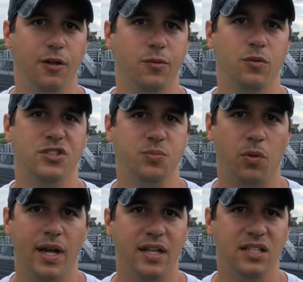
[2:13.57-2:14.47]
through the
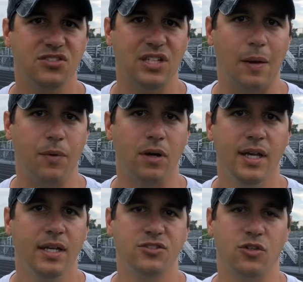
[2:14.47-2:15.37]
spring and the summer.
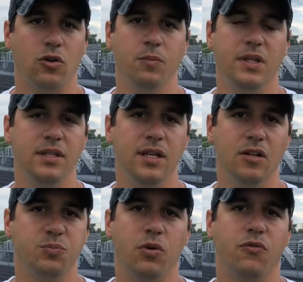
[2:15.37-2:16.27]
It's a group that,
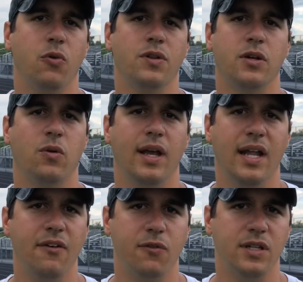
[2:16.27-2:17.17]
has put forth a great
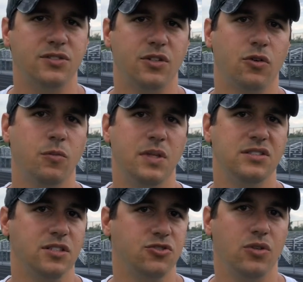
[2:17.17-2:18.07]
effort. It's a group
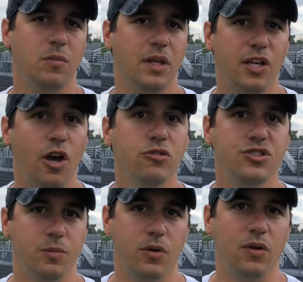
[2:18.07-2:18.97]
that's extremely
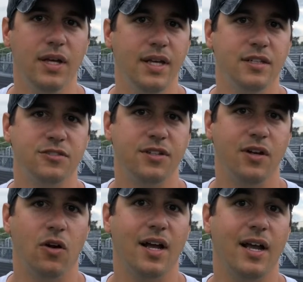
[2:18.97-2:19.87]
coachable. So,
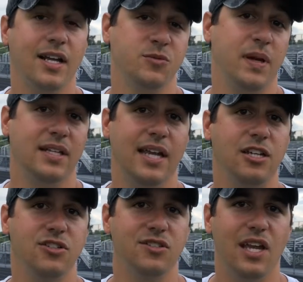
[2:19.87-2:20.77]
our
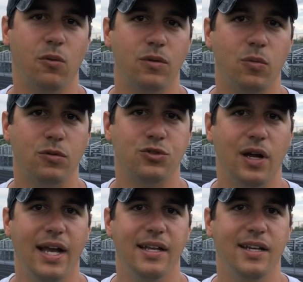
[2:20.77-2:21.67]
expectations, hey, we're
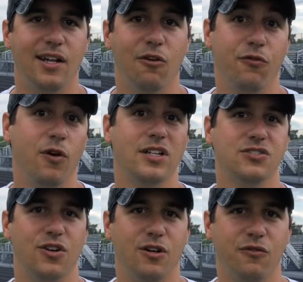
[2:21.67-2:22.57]
trying to,
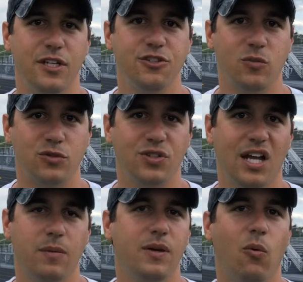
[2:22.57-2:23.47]
focus on our vision. We're
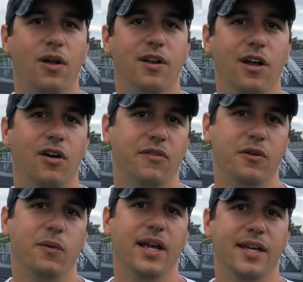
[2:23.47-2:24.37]
trying to be 1-0
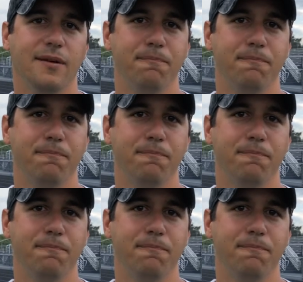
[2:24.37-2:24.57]
every week.